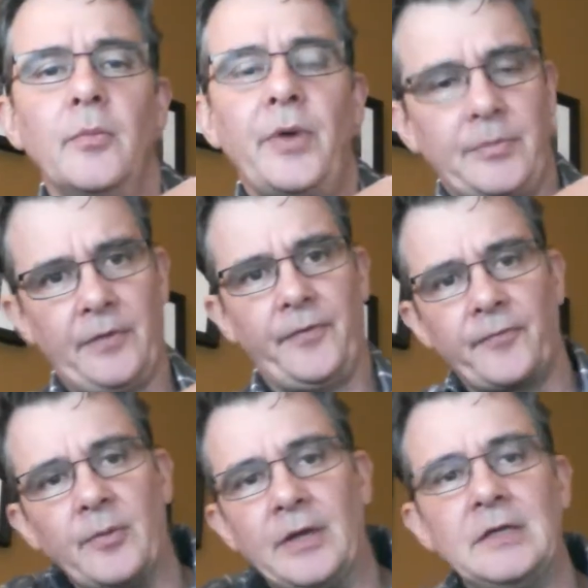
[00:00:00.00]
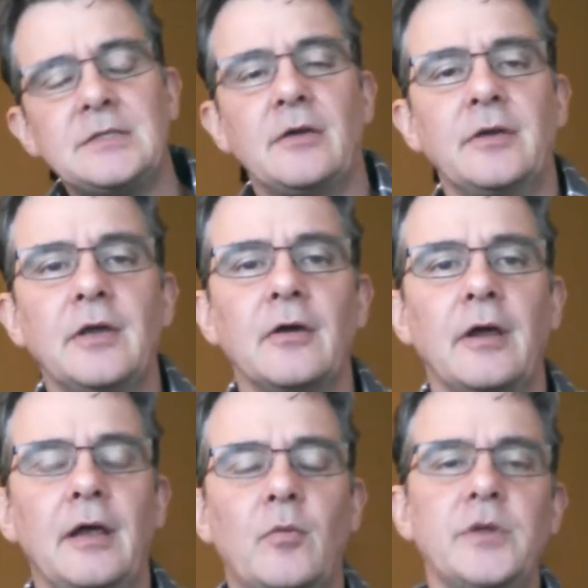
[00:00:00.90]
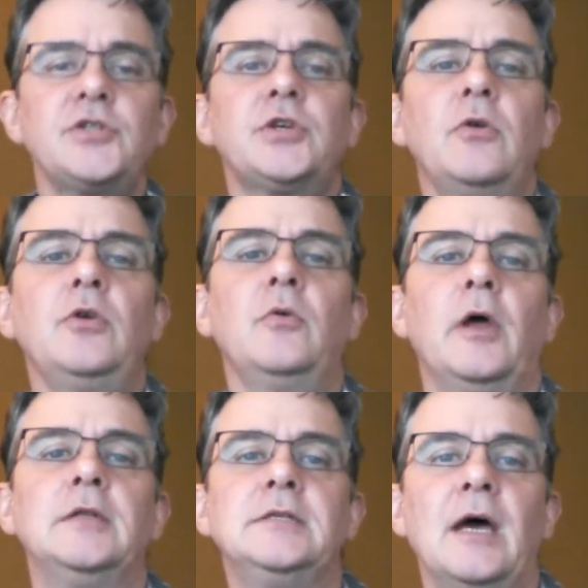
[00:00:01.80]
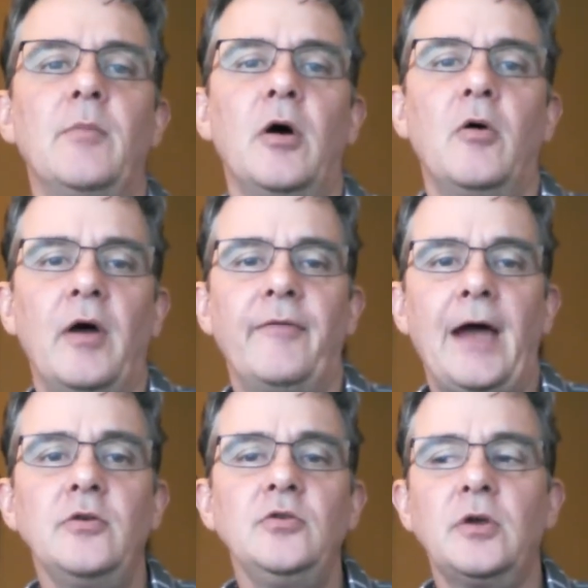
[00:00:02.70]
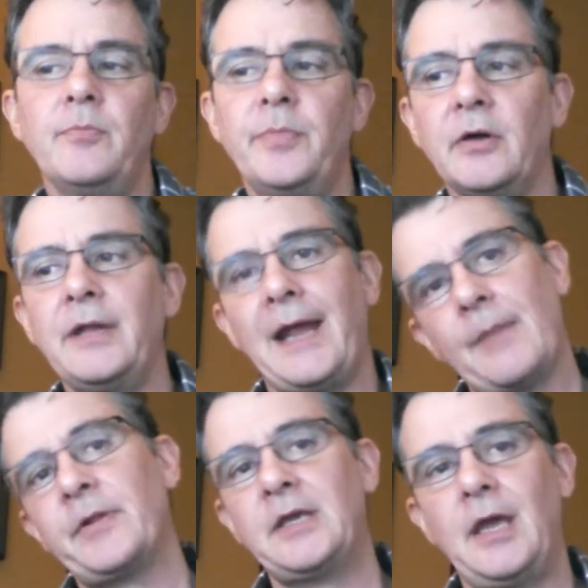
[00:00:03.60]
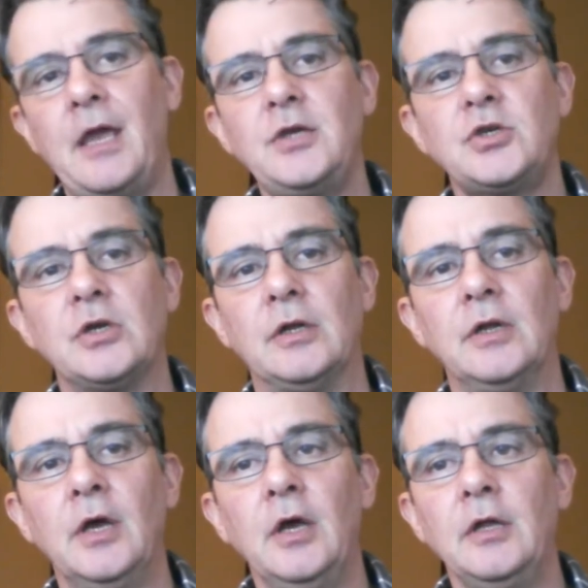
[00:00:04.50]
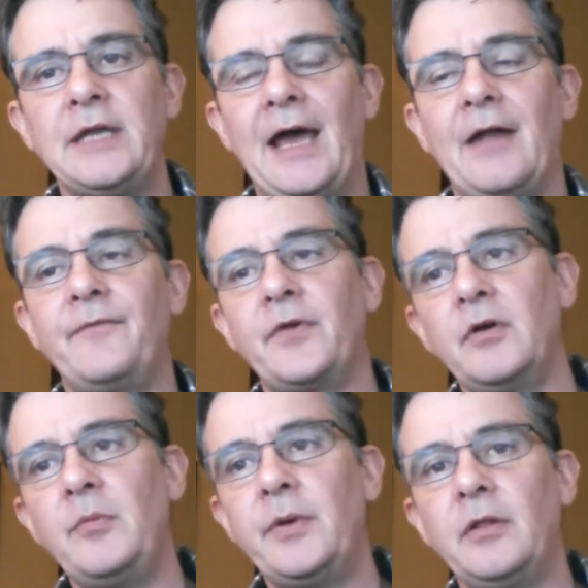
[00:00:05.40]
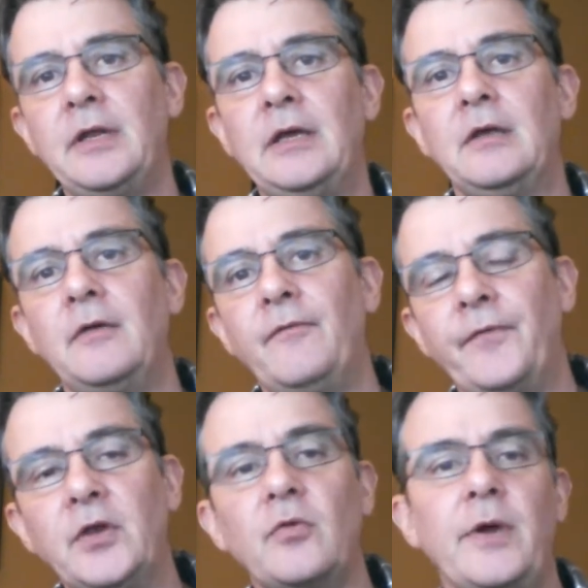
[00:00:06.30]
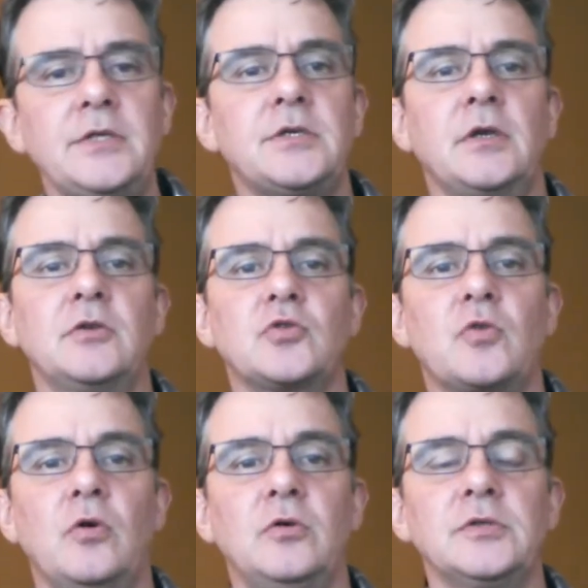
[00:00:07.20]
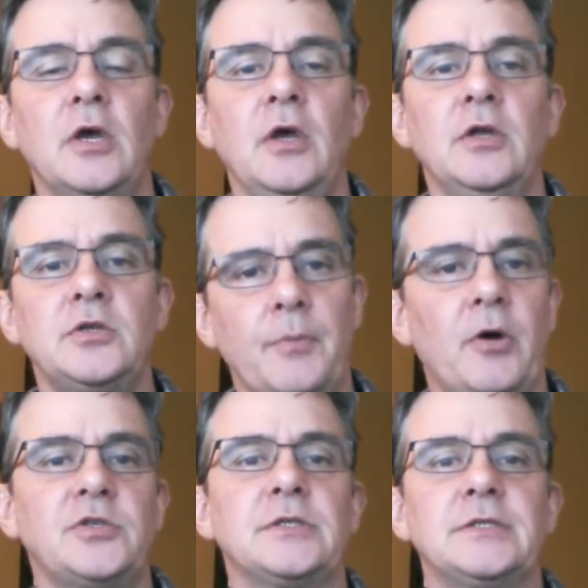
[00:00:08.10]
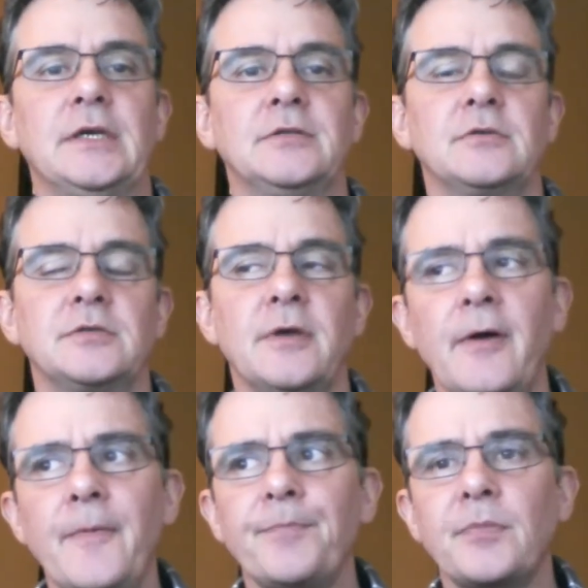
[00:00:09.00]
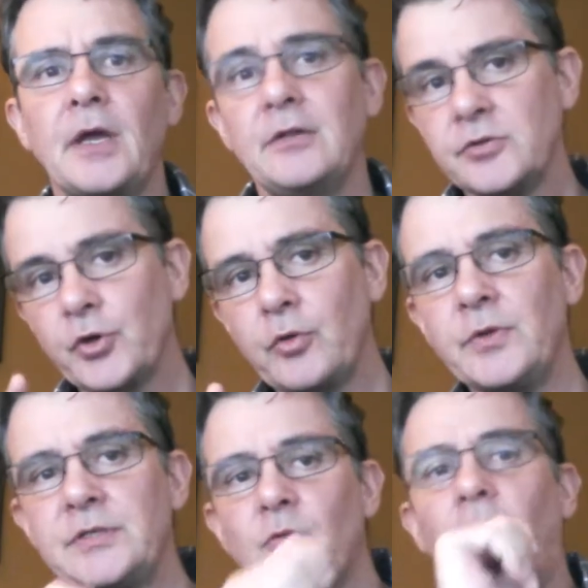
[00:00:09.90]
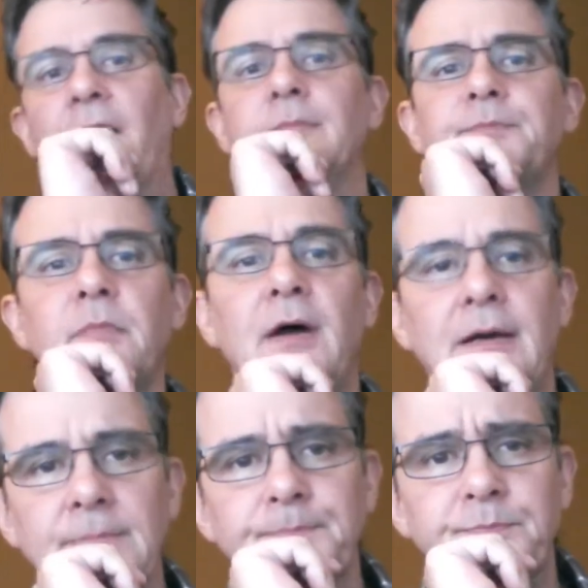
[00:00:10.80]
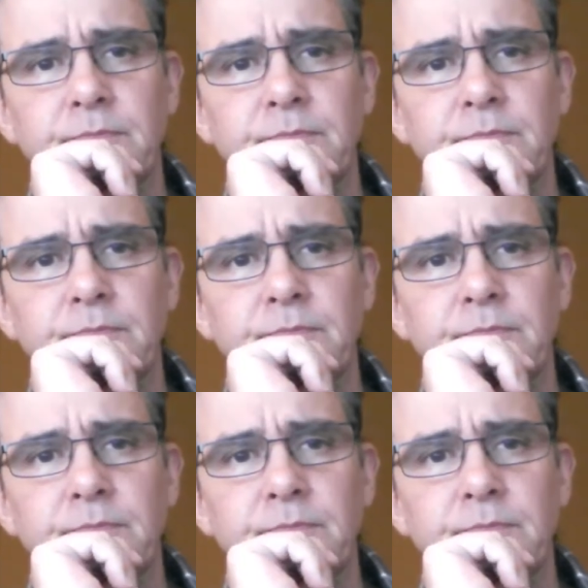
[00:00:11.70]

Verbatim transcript: Bob Duffy from Intel here, and I want to show you a demo of how you can build an application to add variability and configuration controls to motion sensors. And there's a good reason why. Um,